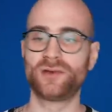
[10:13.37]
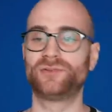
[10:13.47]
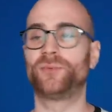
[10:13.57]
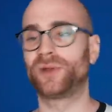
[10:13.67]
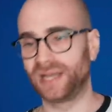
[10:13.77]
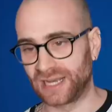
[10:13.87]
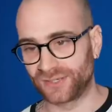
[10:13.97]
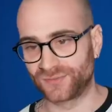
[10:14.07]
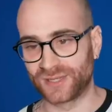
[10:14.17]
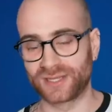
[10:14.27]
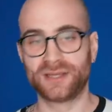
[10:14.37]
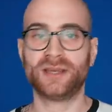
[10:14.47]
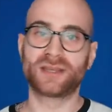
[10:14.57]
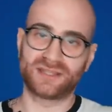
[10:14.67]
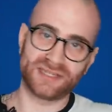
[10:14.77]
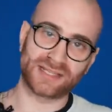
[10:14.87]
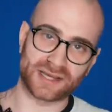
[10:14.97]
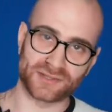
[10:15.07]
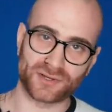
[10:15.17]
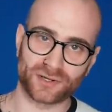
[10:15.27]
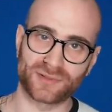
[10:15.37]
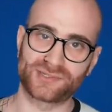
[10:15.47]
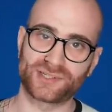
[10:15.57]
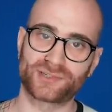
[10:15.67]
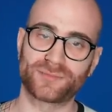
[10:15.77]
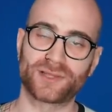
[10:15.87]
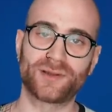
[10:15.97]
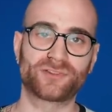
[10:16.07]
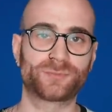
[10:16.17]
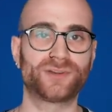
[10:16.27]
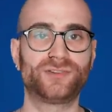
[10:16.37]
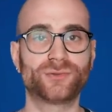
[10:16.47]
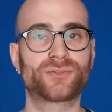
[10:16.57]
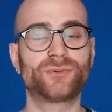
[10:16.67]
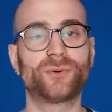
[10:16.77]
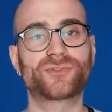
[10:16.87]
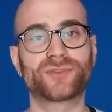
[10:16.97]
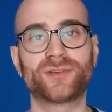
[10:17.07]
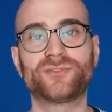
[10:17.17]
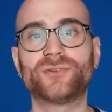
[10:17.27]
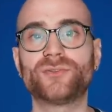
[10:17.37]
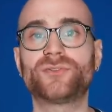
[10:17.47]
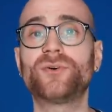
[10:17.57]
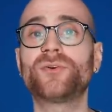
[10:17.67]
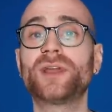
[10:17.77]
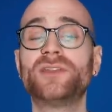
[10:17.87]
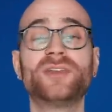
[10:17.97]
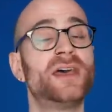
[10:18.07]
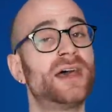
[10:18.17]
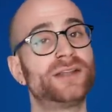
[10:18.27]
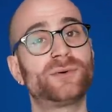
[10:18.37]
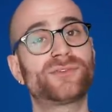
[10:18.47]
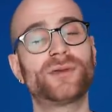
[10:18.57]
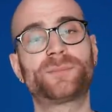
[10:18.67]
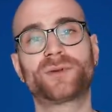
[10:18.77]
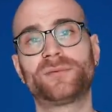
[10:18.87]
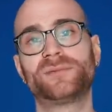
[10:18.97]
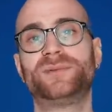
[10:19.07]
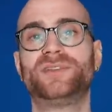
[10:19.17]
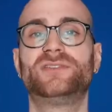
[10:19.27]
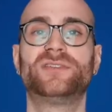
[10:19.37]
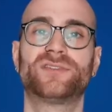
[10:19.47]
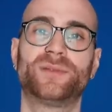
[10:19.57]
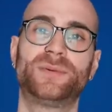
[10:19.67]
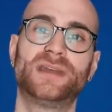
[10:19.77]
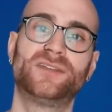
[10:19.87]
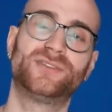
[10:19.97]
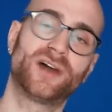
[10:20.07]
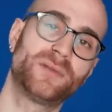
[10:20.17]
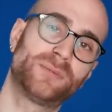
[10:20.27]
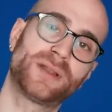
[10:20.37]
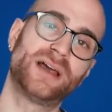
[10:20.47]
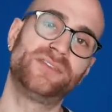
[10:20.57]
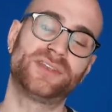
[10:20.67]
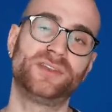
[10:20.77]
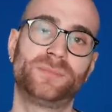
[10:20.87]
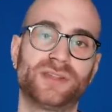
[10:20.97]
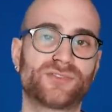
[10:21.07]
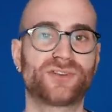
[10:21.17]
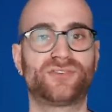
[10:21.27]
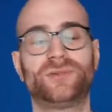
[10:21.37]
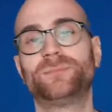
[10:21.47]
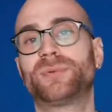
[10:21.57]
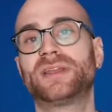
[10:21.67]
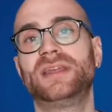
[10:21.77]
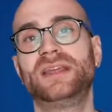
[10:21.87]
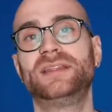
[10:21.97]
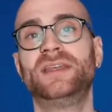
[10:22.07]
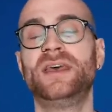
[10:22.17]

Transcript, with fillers: the Ann thing. Get down in the comment section below, express your thoughts on those two stories, and also problem positions on the pitch. Tell me players that you'd be interested in bringing in